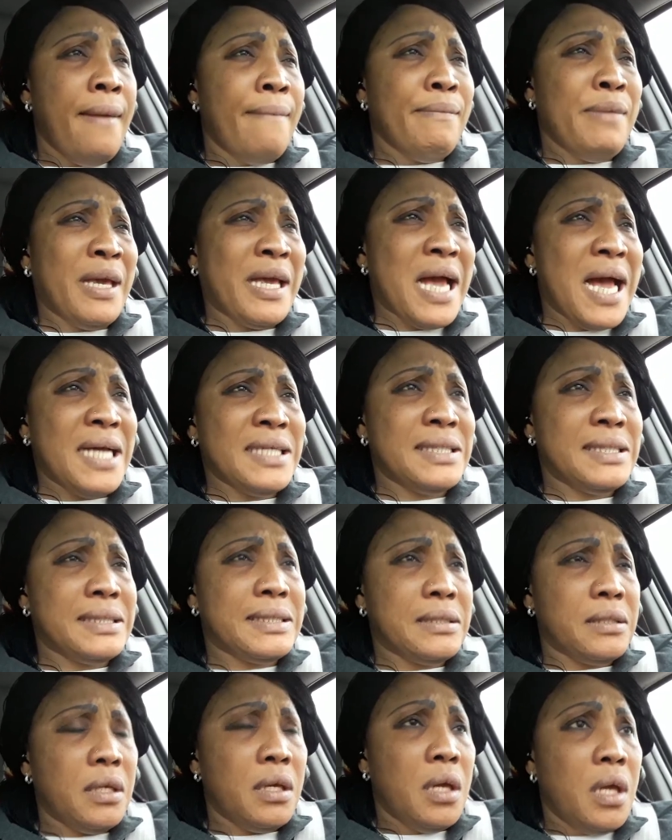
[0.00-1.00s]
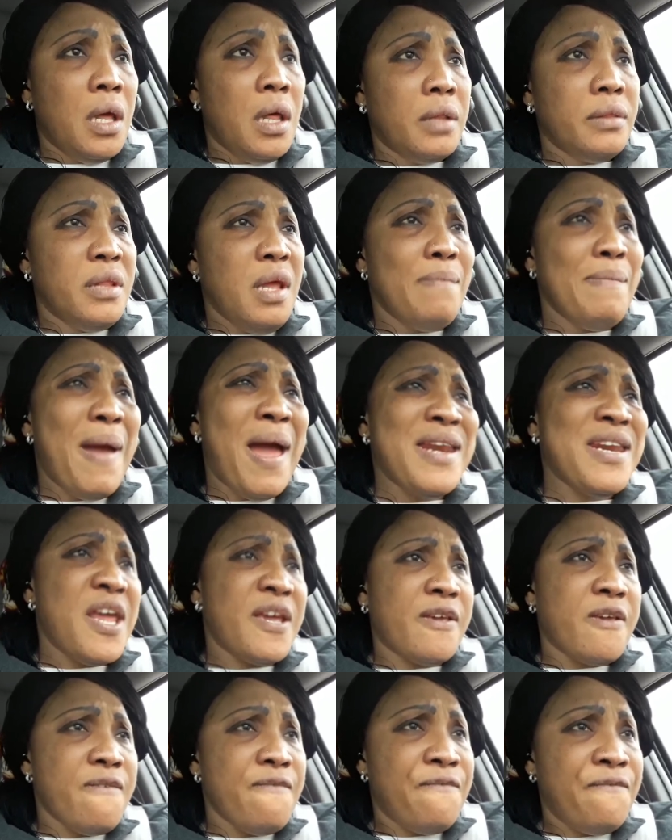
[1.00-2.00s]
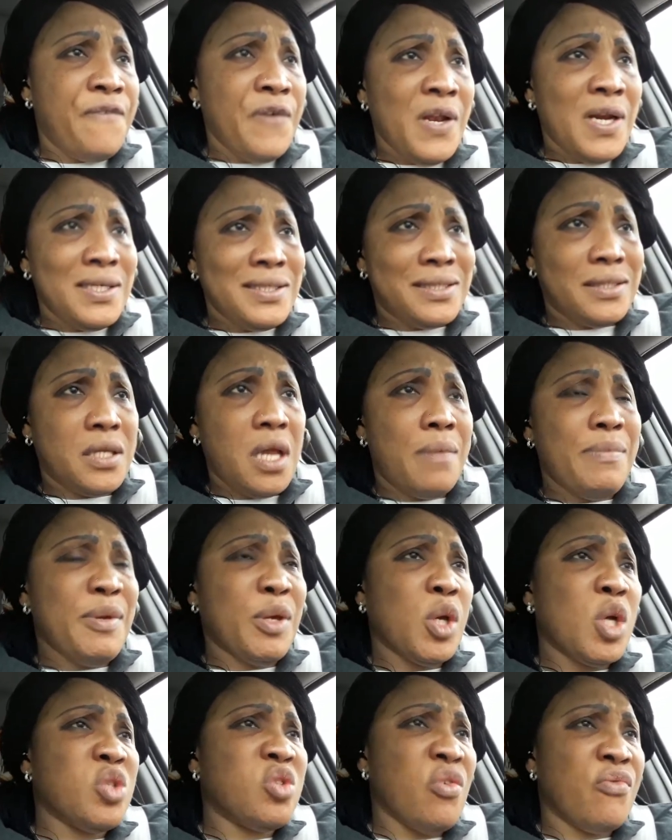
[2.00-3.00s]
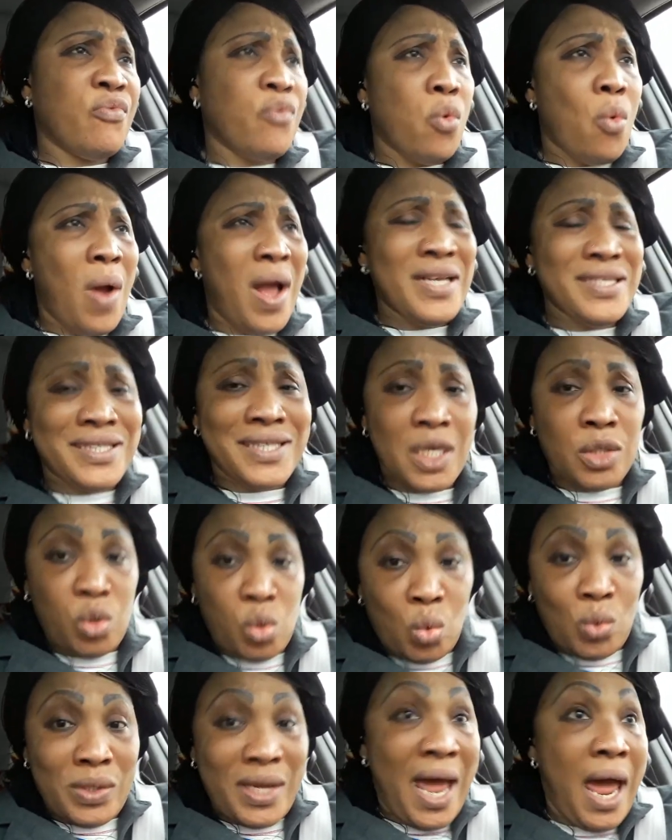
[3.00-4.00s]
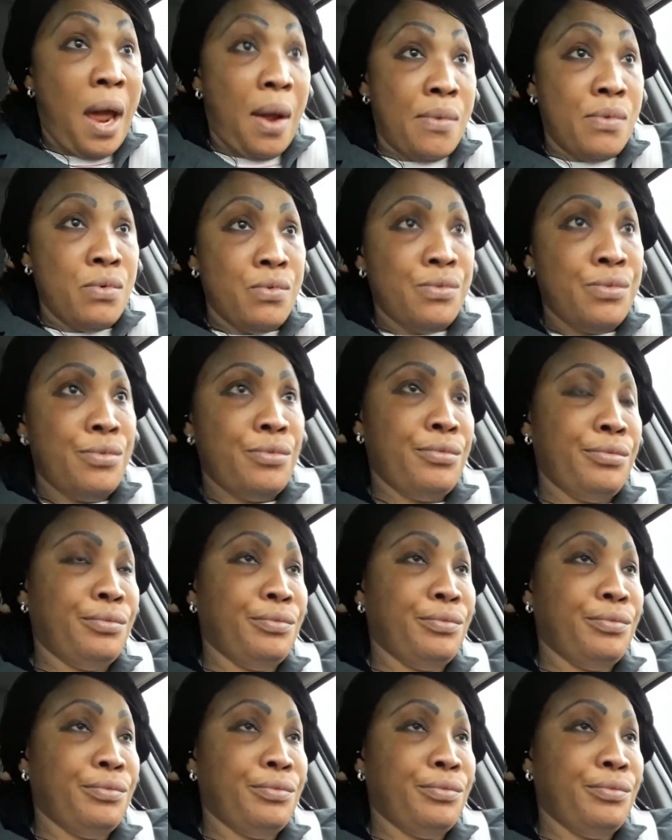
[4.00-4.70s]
Because the man can feel say because of one settle down,